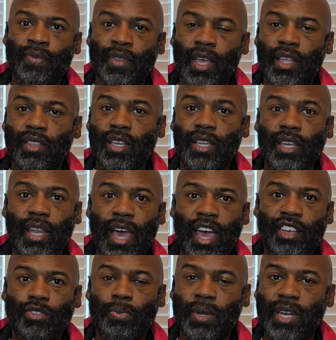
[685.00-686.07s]
And then
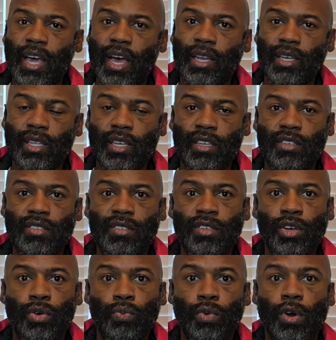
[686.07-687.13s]
last but not least,
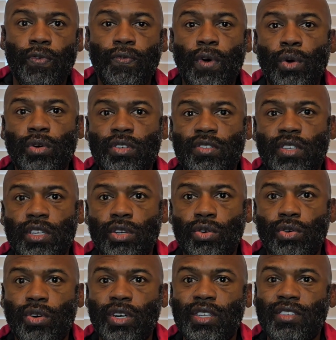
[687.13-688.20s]
we're focusing
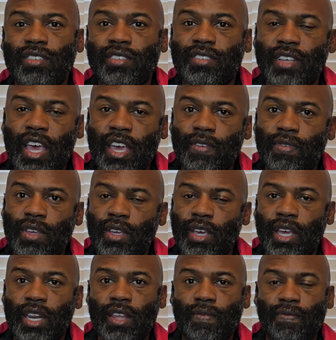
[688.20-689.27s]
on saving
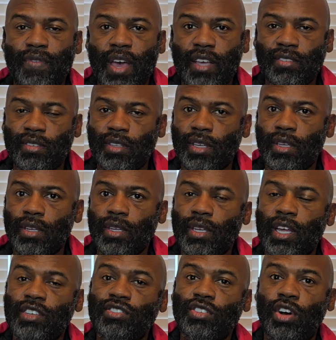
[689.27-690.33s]
and investing.
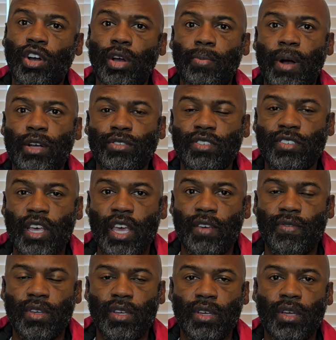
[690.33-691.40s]
Let's talk about
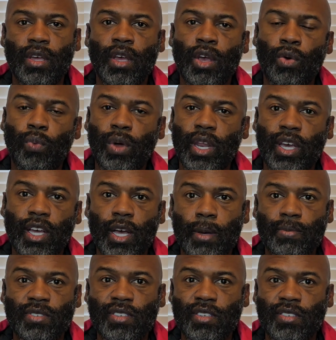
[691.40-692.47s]
saving. When it
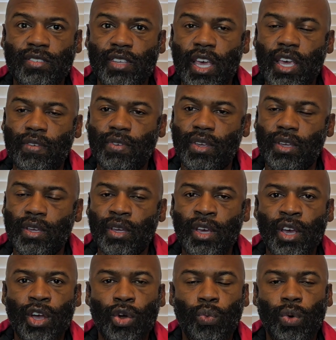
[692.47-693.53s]
comes to saving,
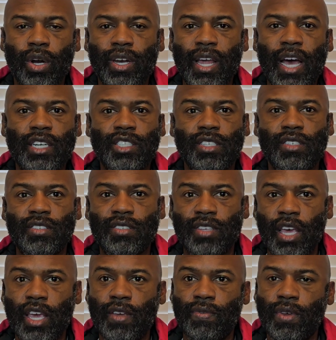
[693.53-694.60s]
we're not just
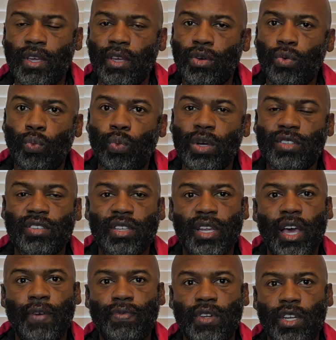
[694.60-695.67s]
saving what's
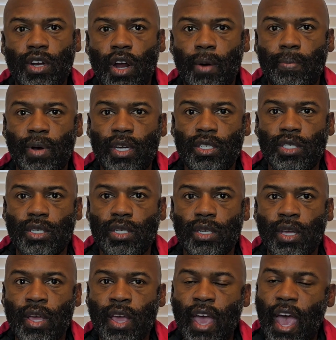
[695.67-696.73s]
left in our budget.
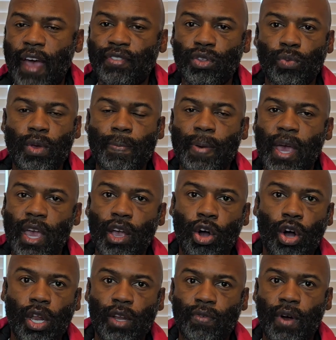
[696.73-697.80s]
After we pay
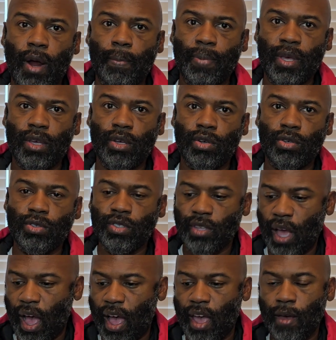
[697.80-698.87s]
all of our bills,
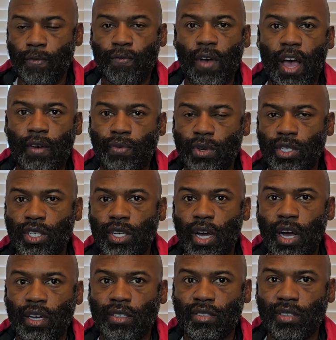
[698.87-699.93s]
I have
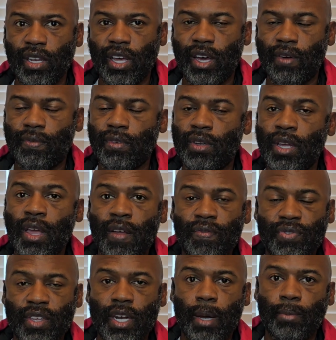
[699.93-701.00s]
$500 left,
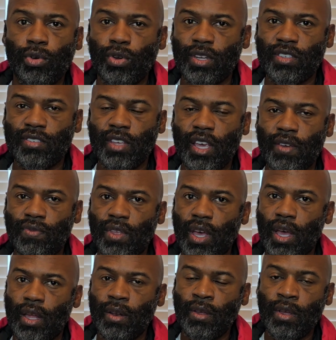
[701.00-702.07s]
then I'm going to save
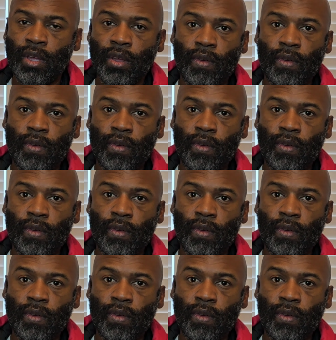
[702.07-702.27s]
that.